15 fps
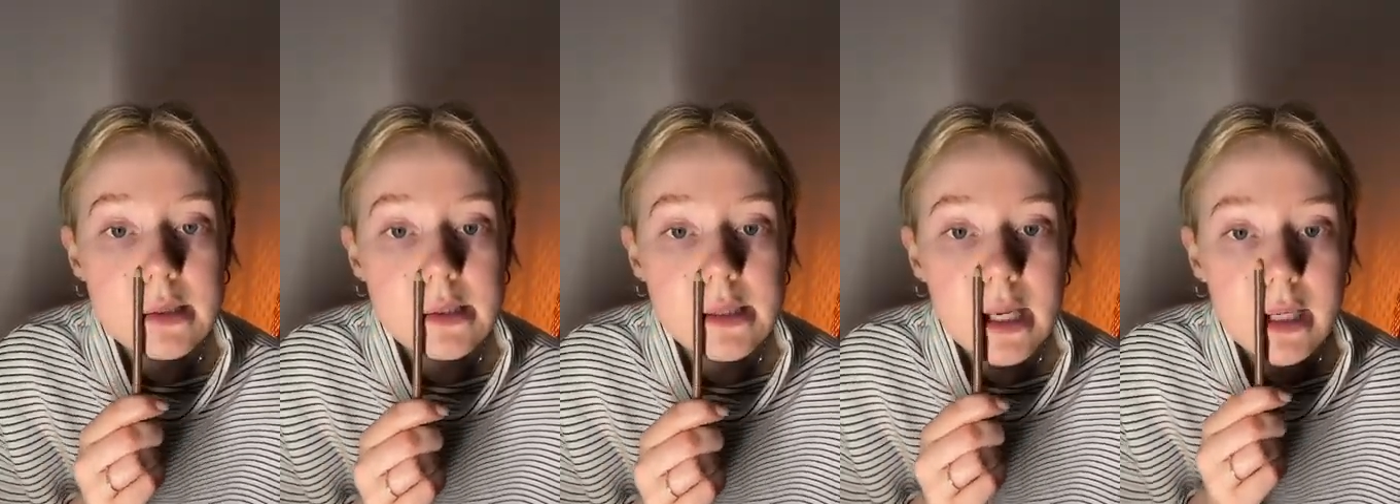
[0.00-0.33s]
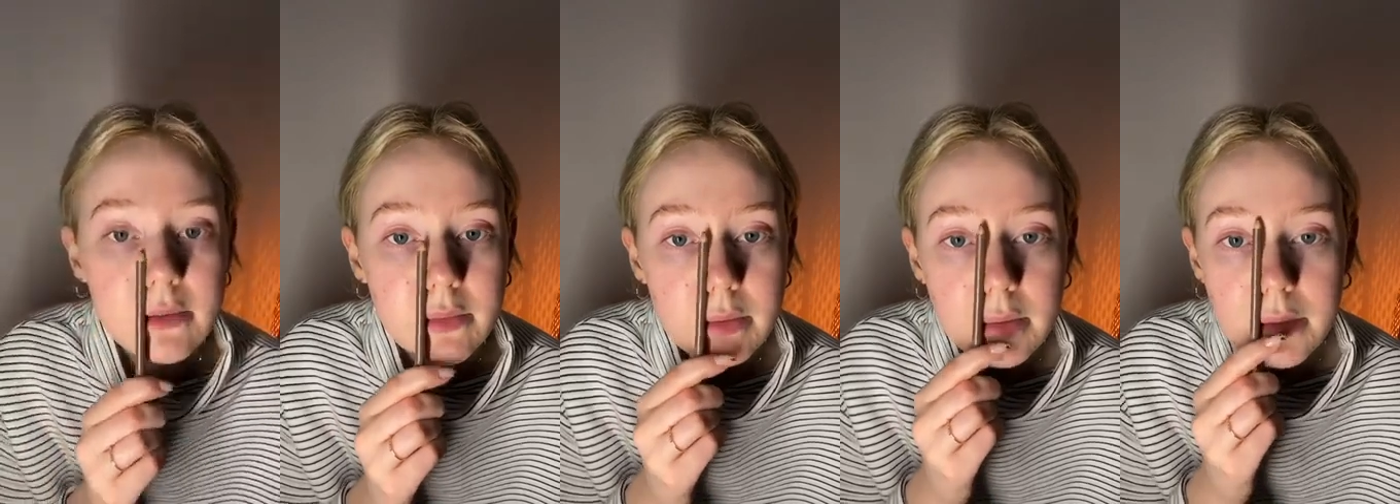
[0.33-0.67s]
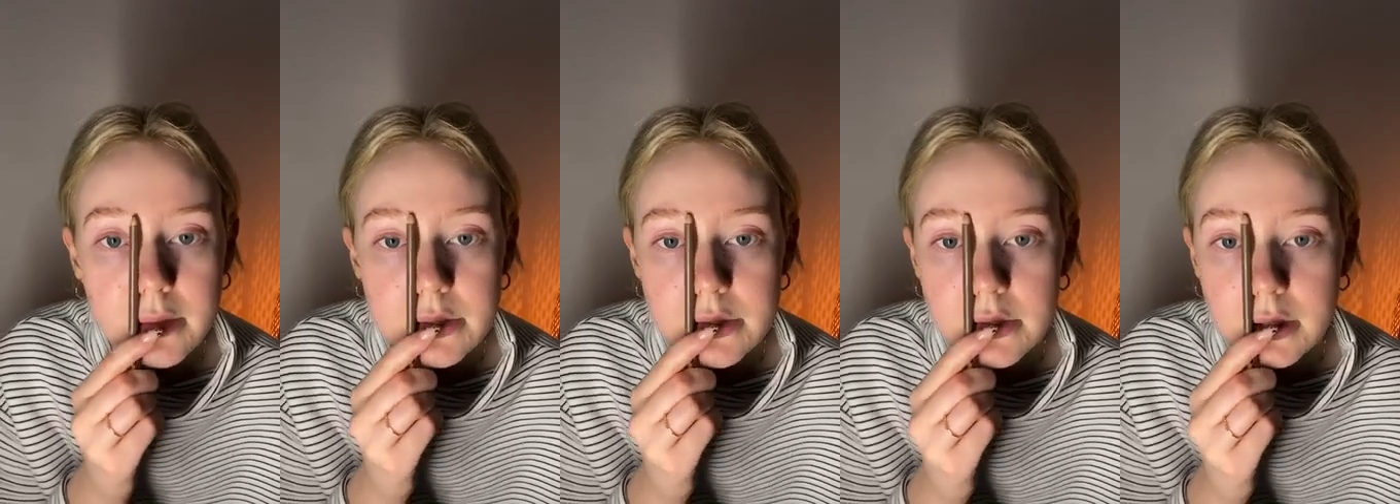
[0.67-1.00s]
side of the
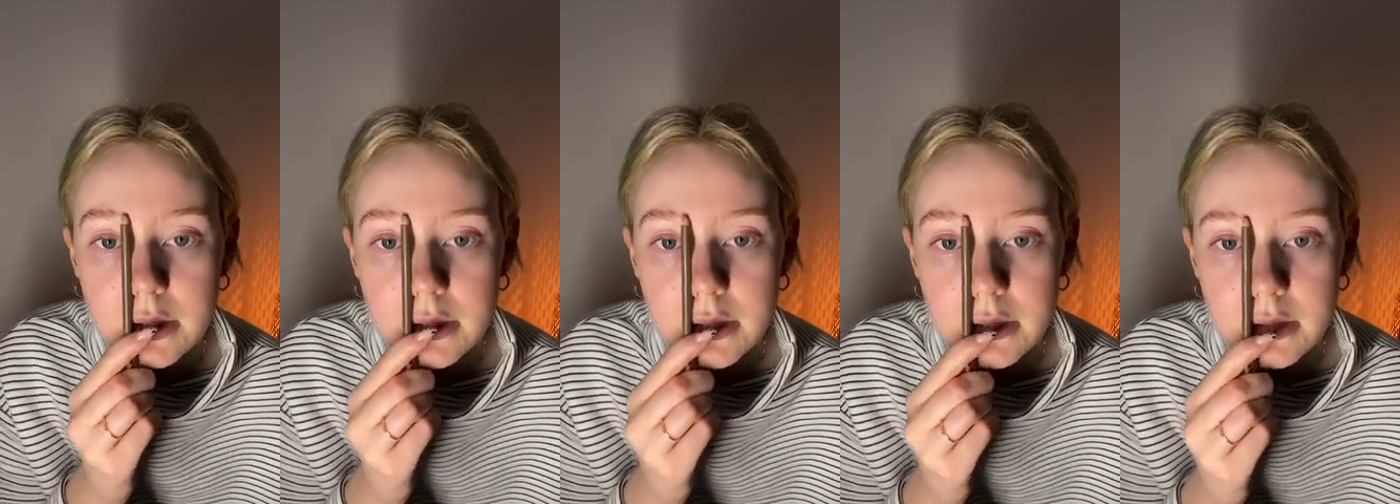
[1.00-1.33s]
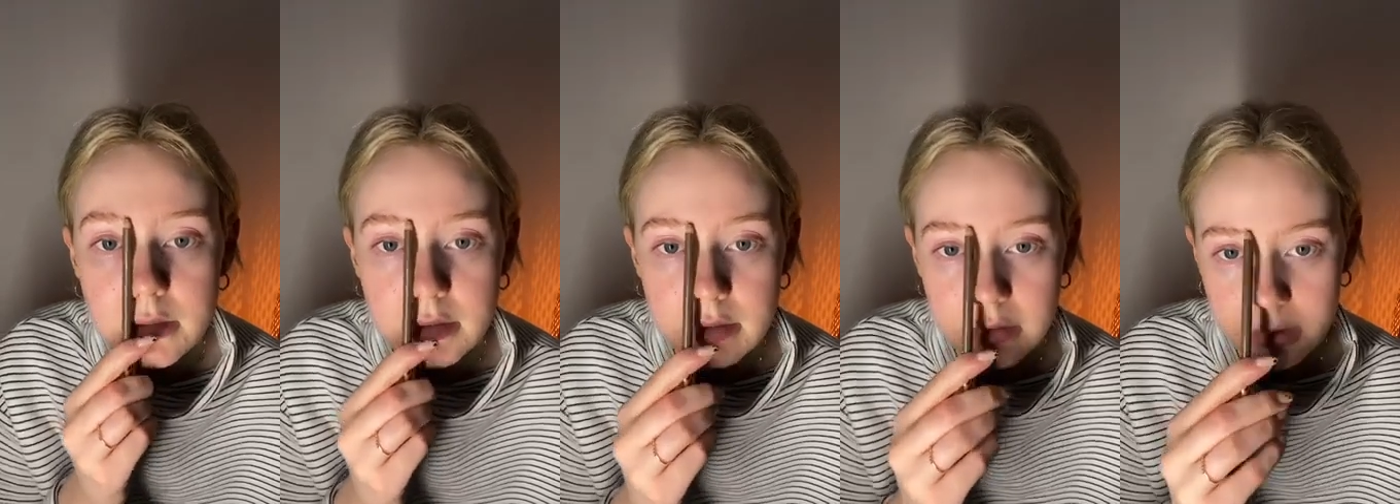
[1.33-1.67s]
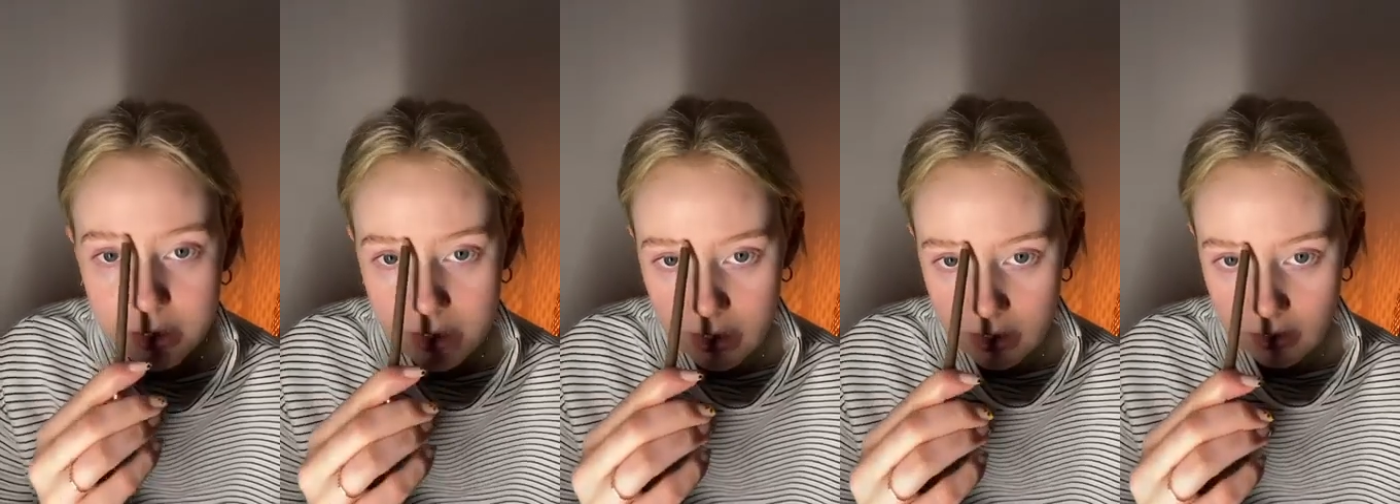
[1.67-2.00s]
nostril
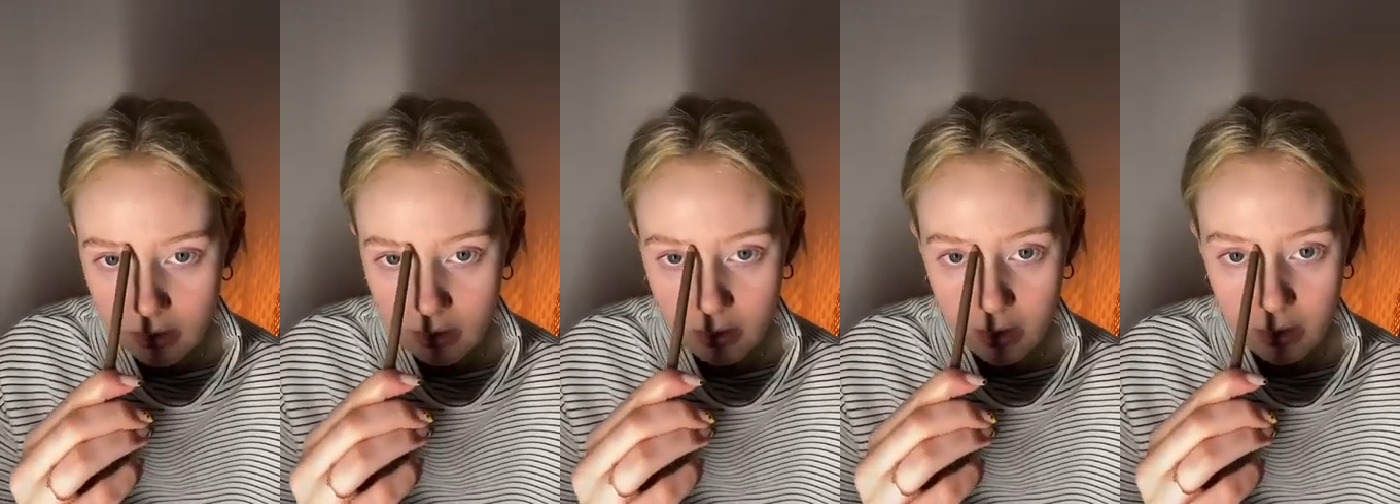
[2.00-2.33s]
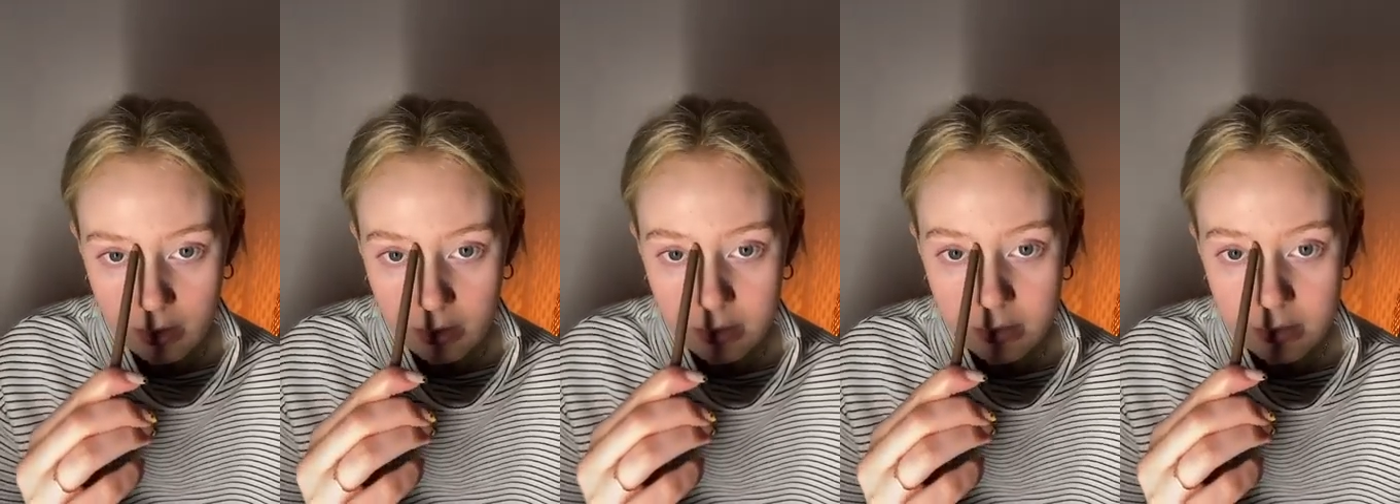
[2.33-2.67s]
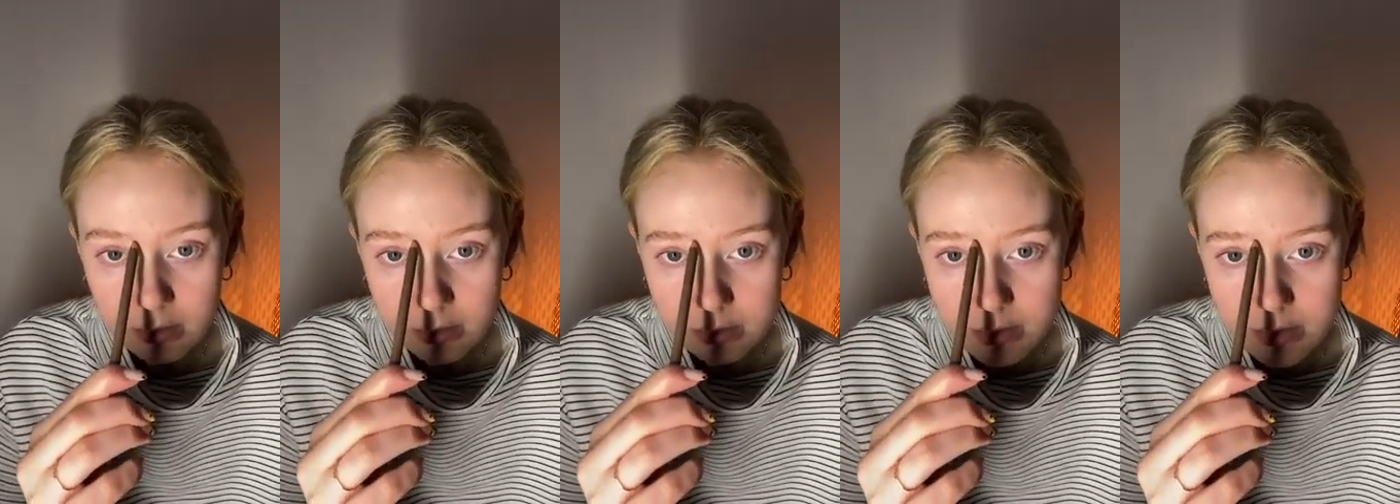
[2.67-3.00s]
here,
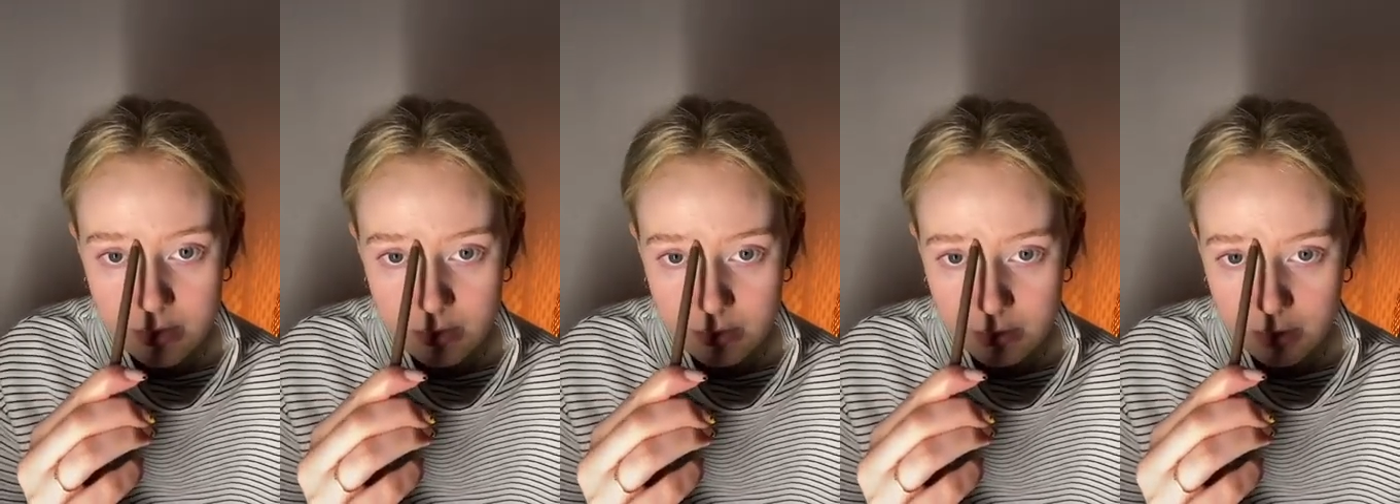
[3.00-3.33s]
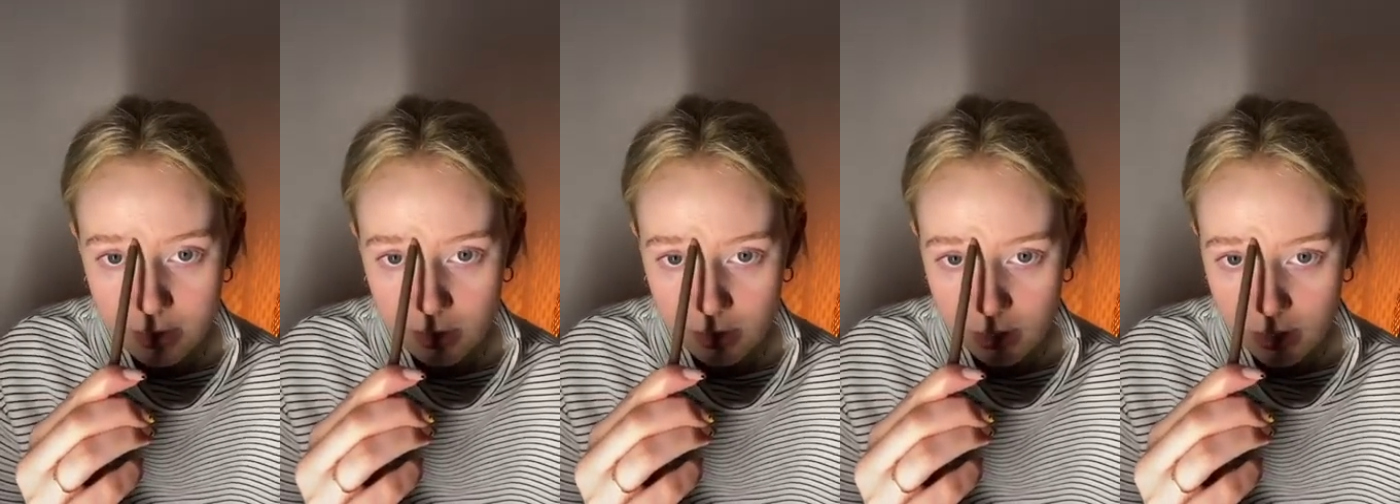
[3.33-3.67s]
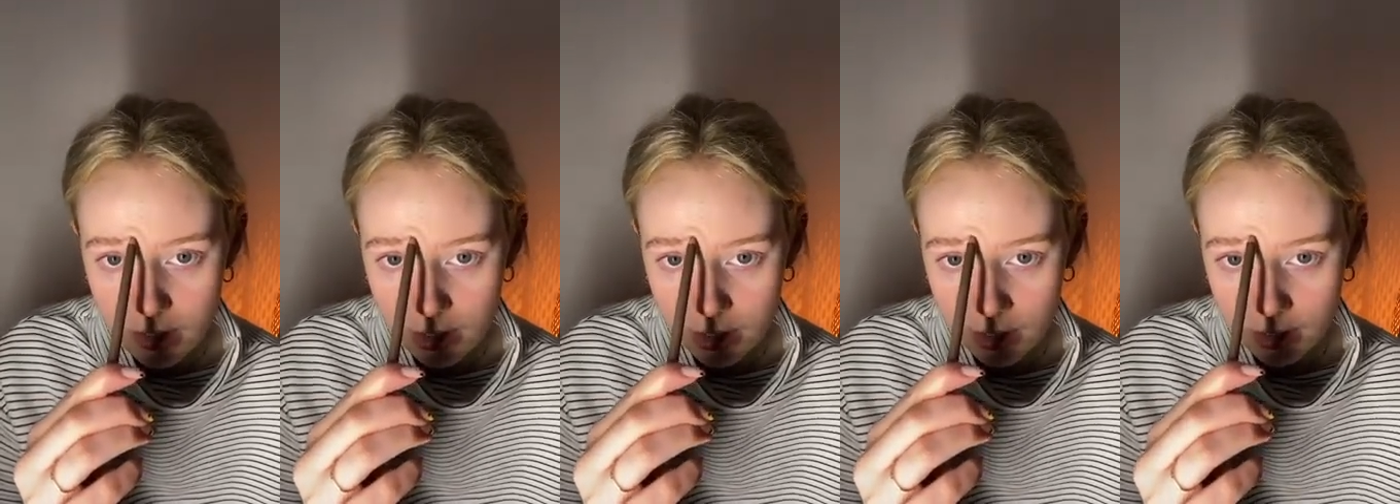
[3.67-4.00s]
do a
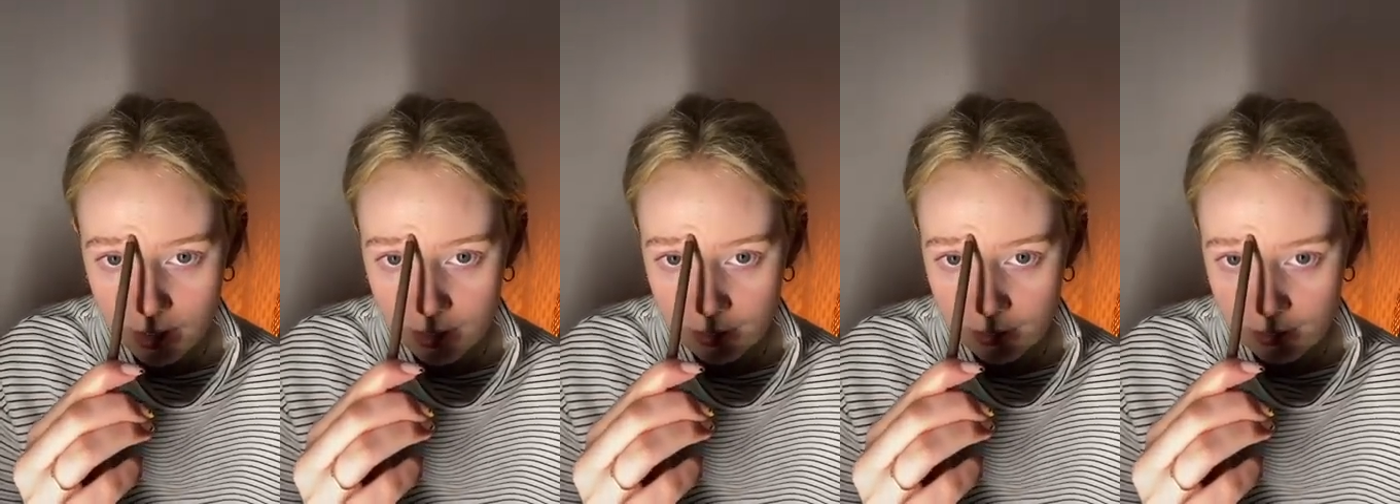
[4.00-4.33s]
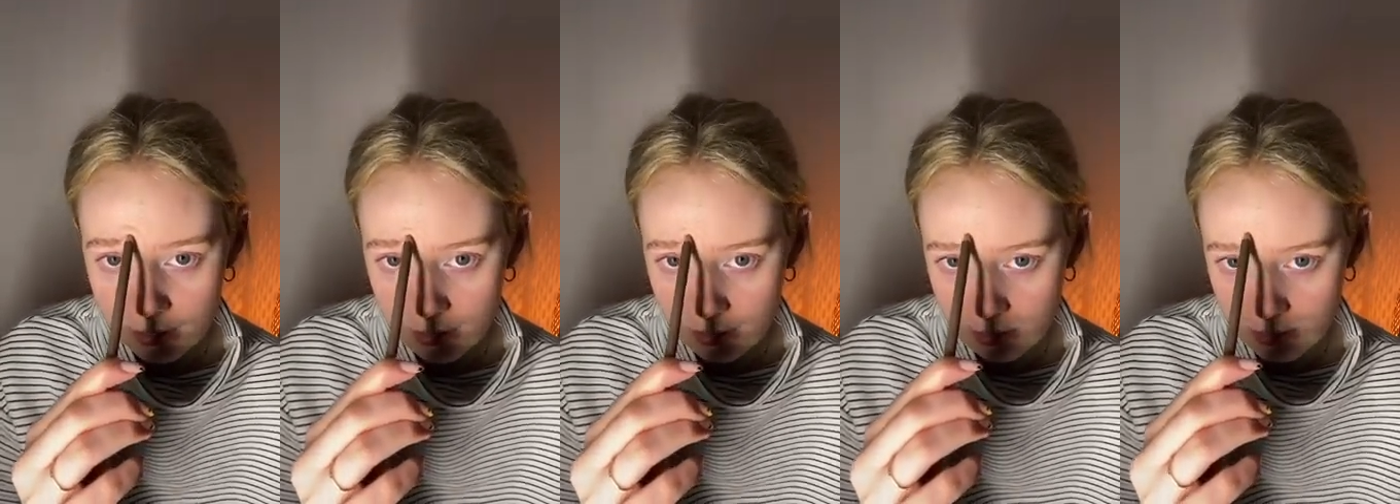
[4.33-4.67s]
line,